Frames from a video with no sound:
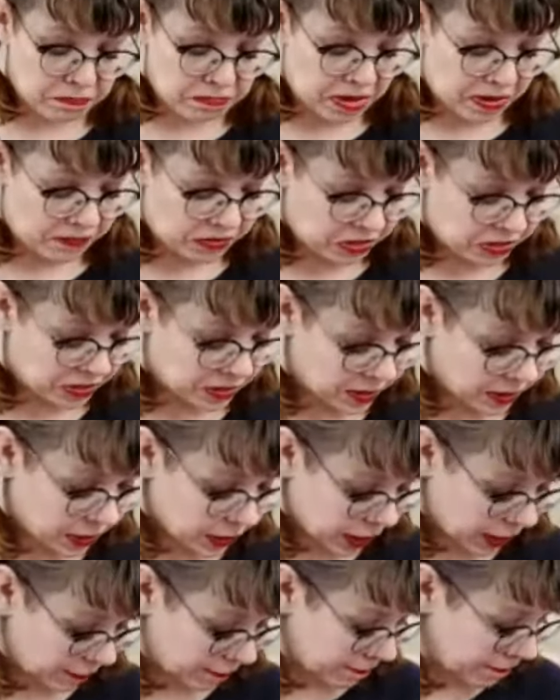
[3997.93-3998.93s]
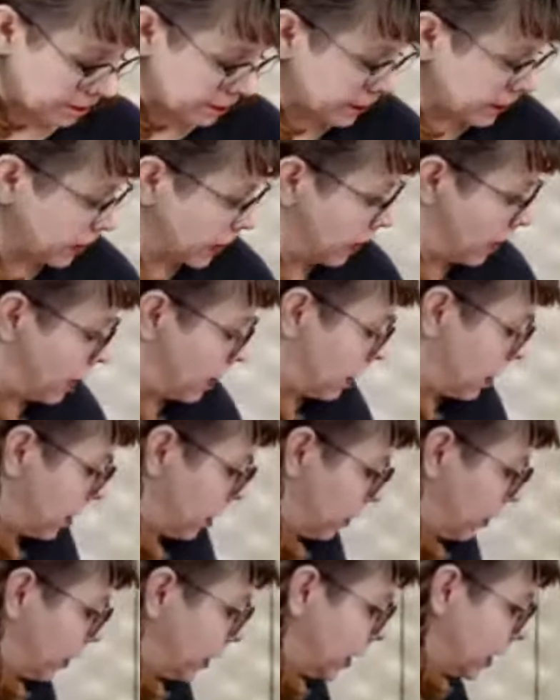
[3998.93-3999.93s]
Never going to see it again.
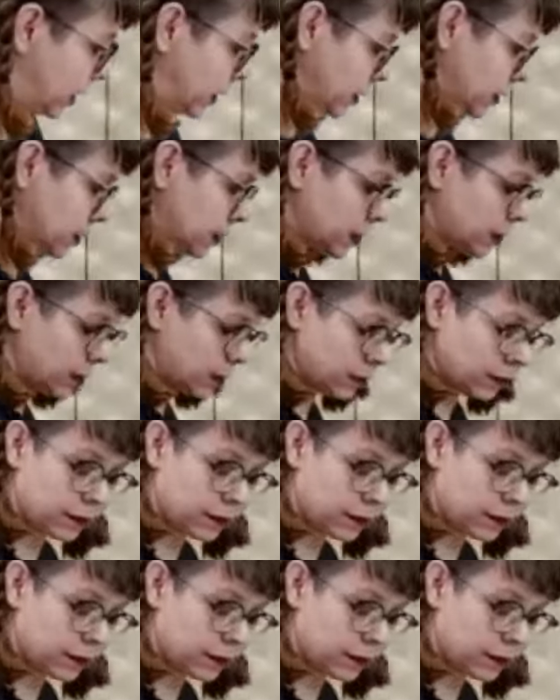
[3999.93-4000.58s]
All right.